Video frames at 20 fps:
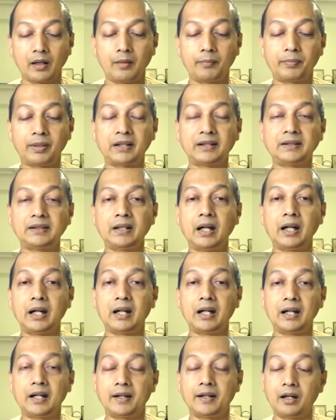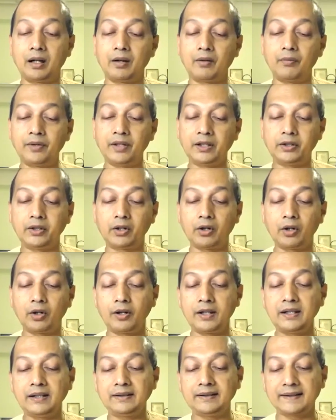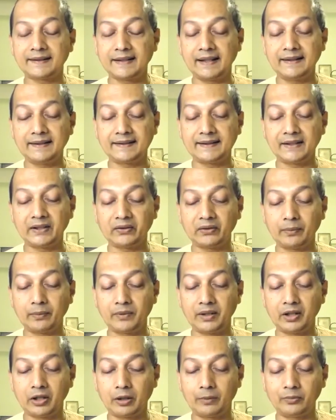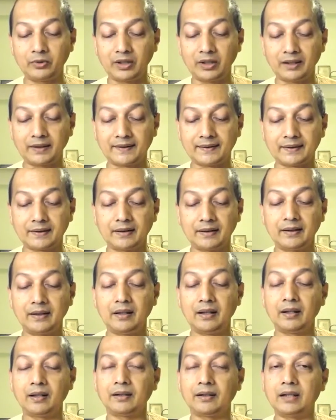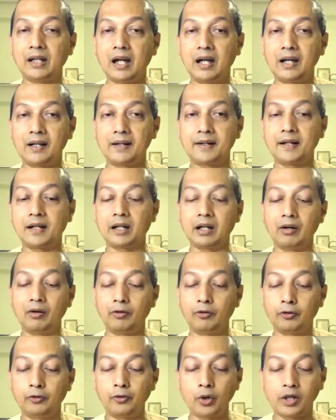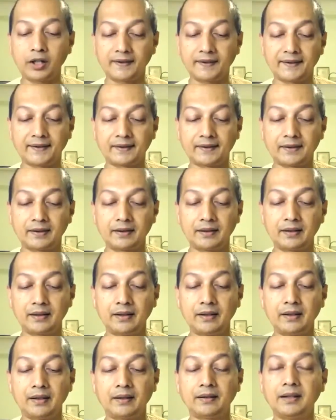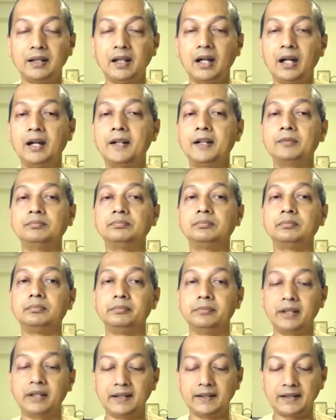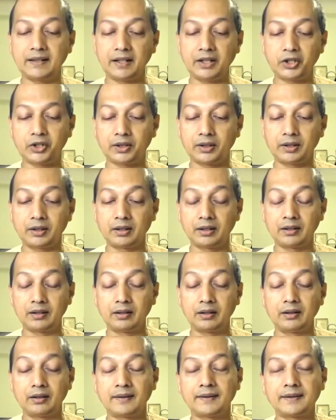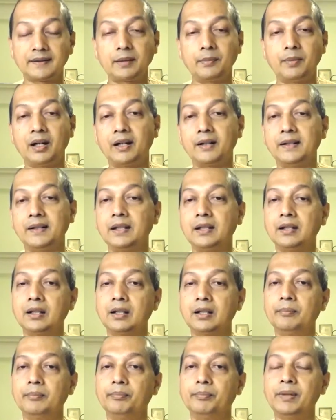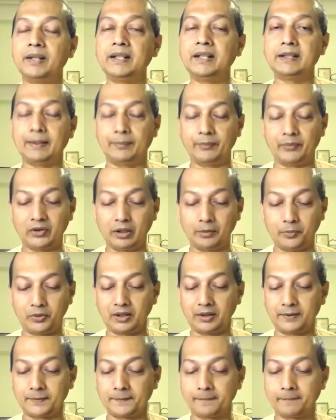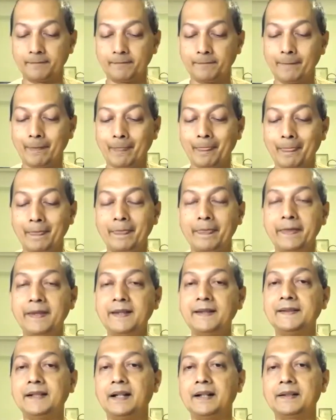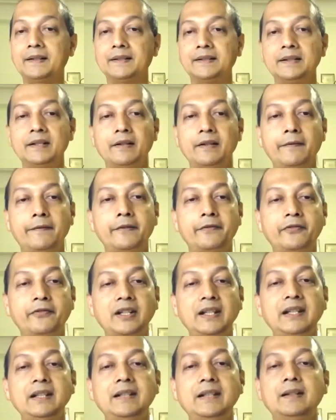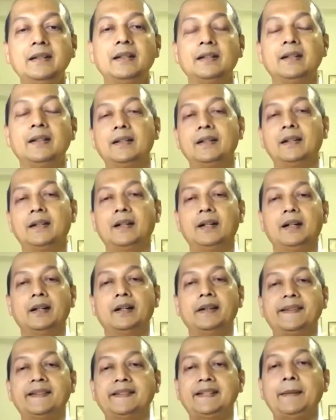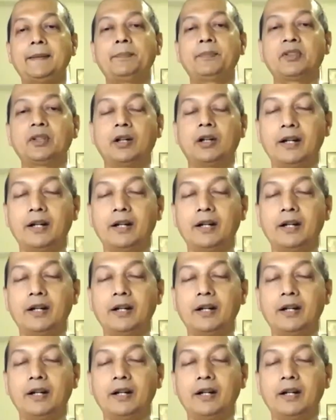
Pratyahara, withdrawing the senses from their objects. Dharana, focus. Dhyanam, meditation. Samadhi, complete absorption. These are the 15 steps or